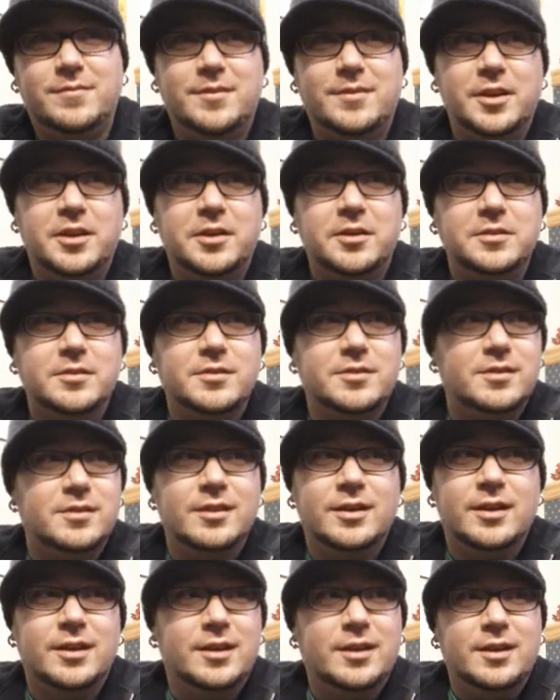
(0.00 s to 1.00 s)
there's
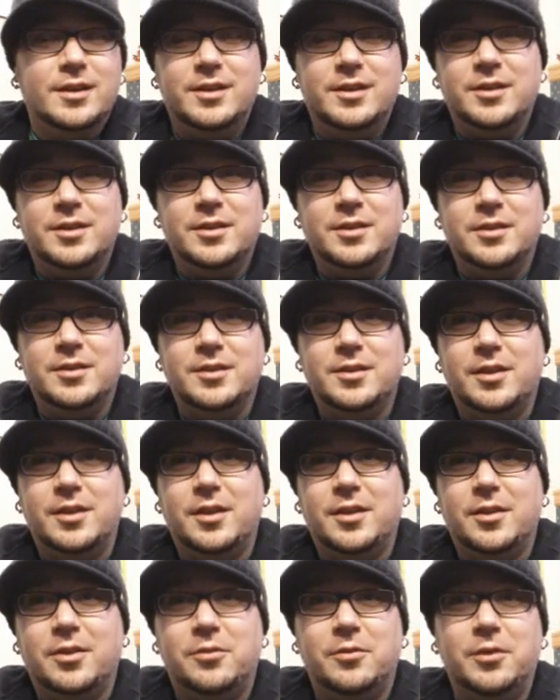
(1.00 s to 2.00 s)

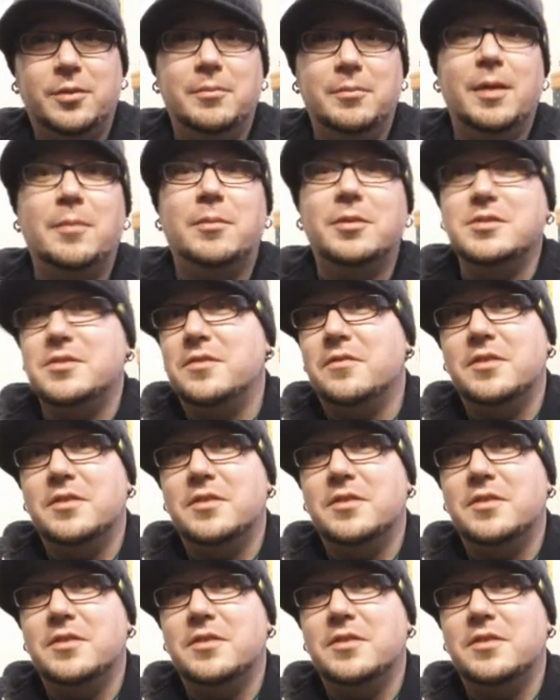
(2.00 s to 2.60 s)
three members